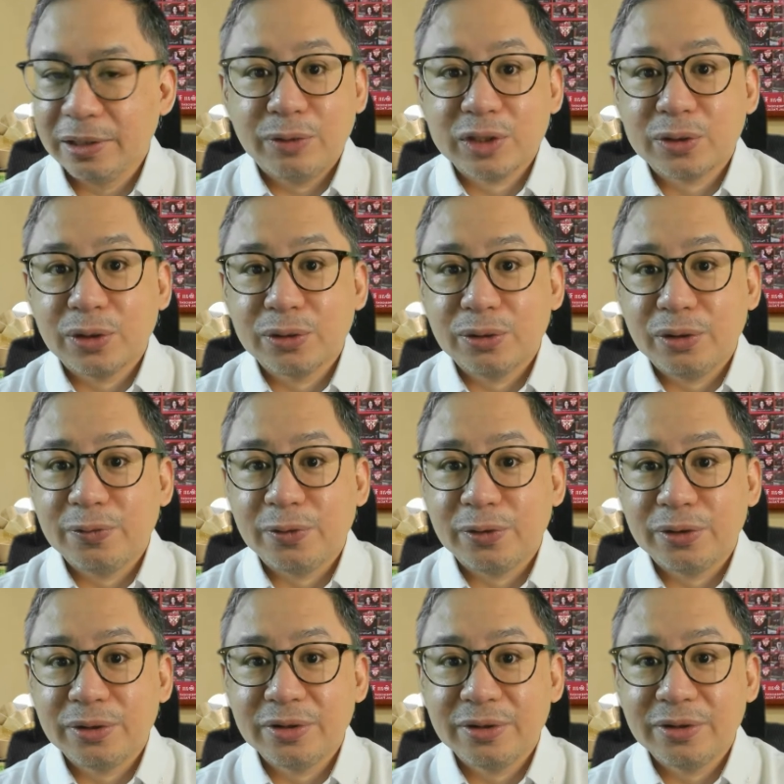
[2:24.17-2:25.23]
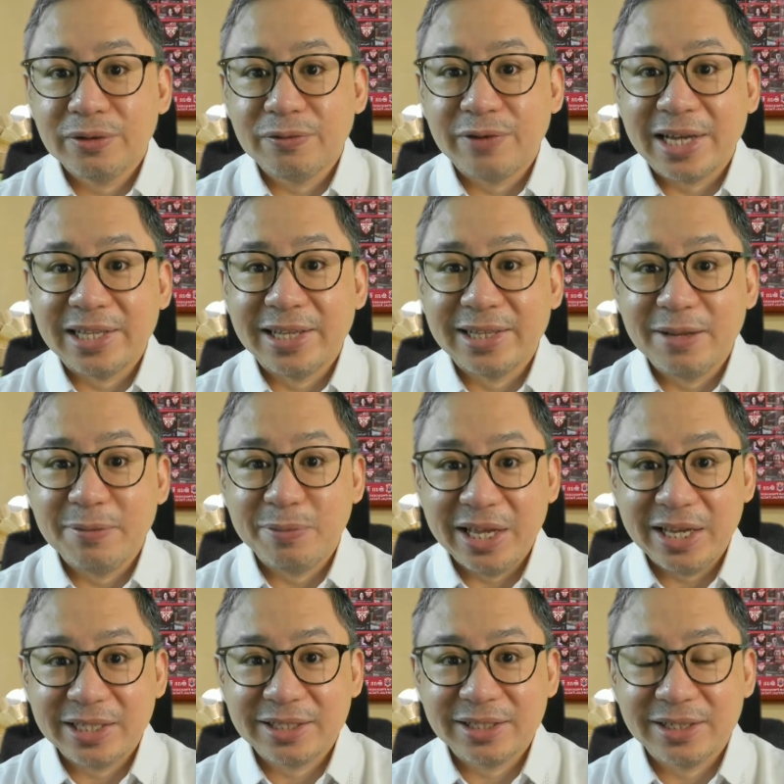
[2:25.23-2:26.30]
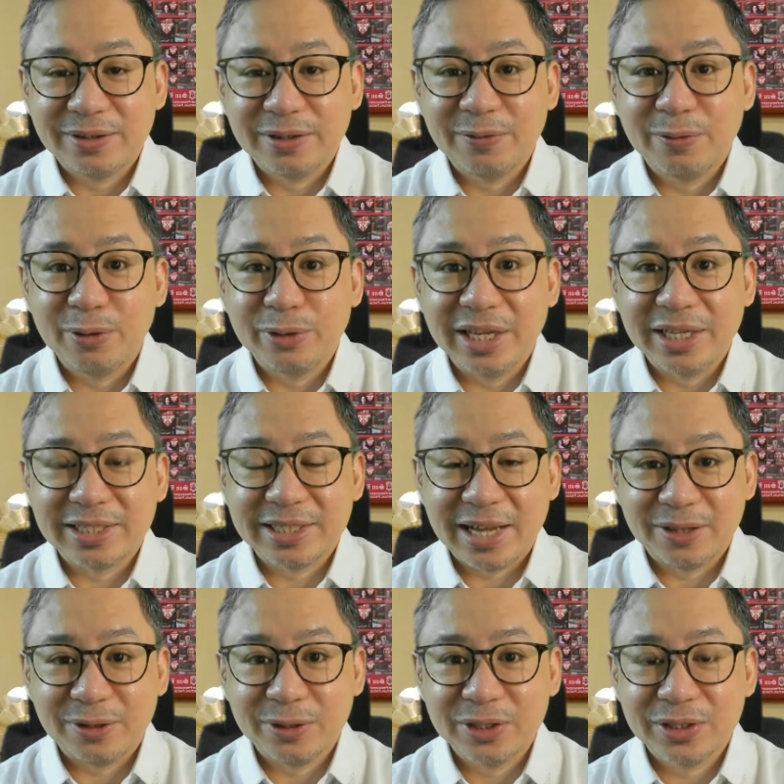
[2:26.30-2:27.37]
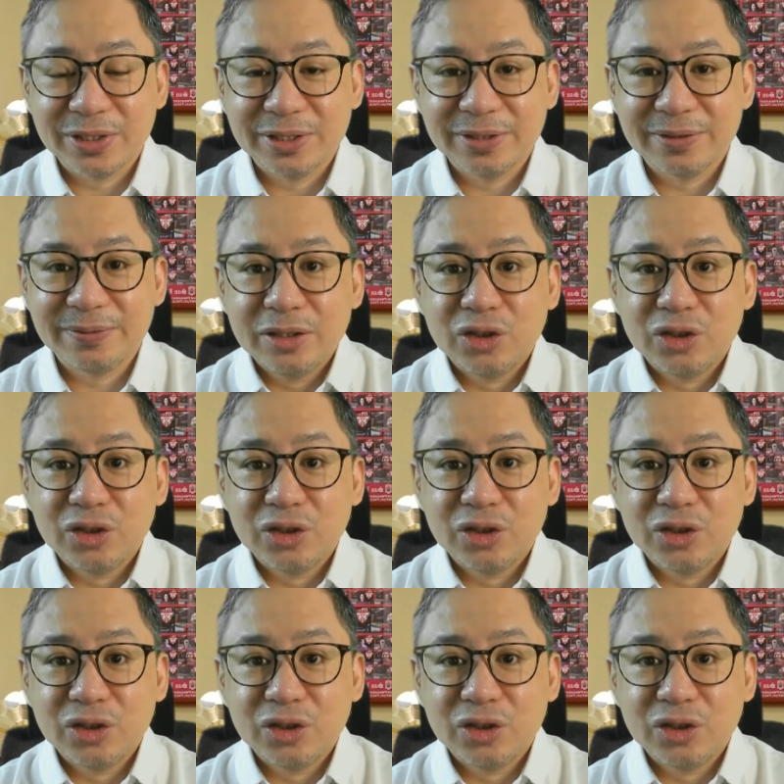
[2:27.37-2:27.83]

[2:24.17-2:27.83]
Was Rodolfo validly placed on floating status?